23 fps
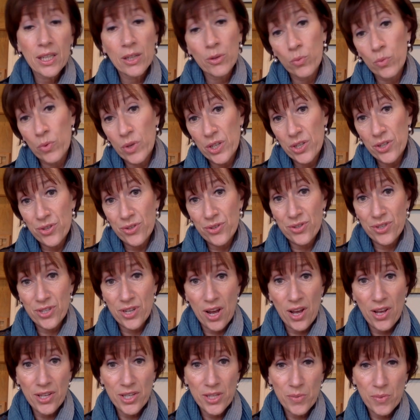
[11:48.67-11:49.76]
which
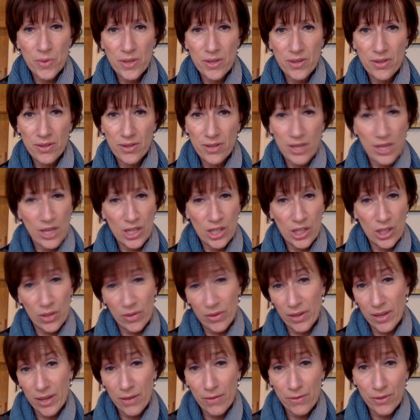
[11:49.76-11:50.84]
starts with the
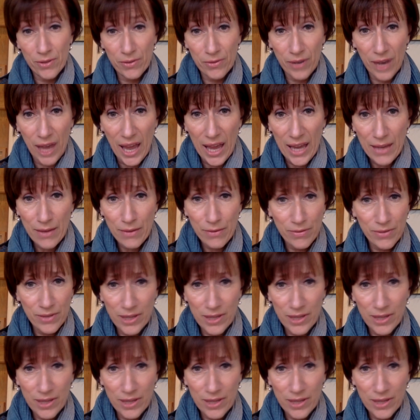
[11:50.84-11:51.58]
gift of life,